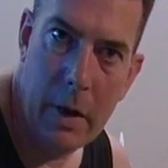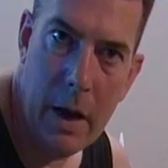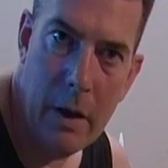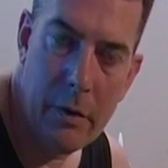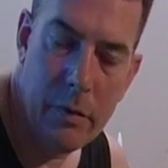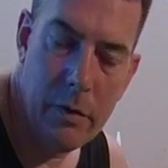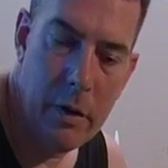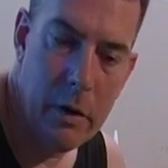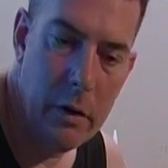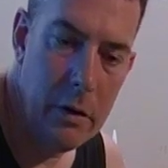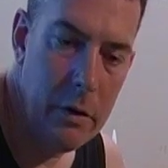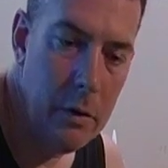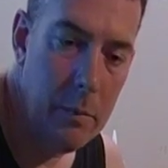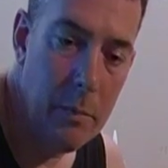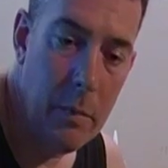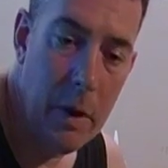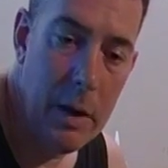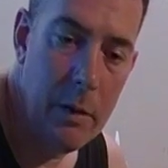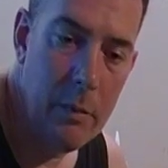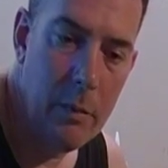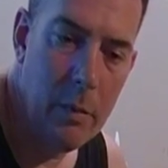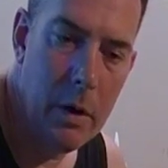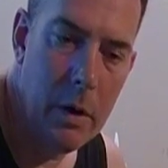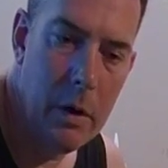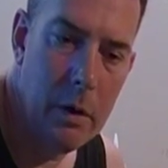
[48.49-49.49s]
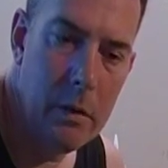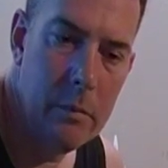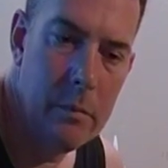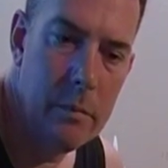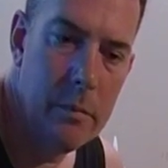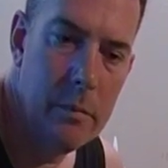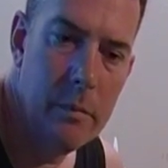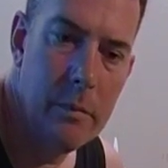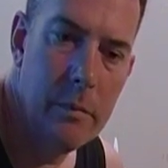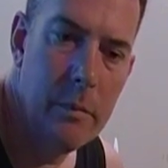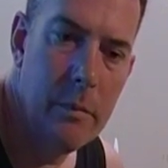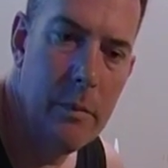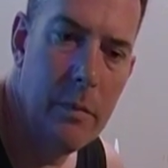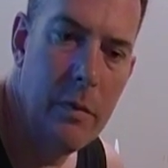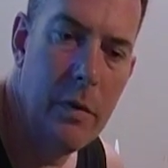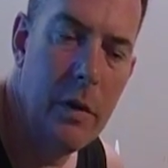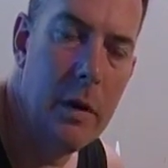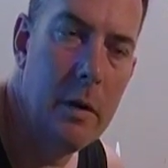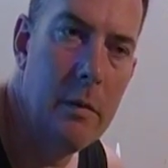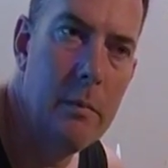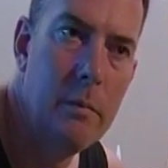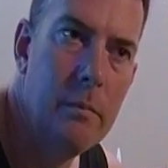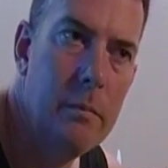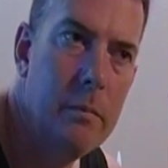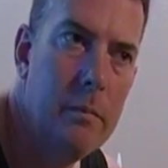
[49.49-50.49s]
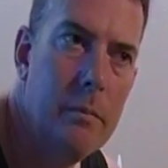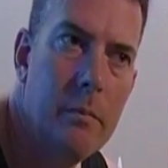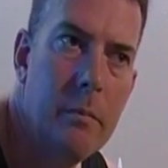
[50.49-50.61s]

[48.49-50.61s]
out there, you might want to think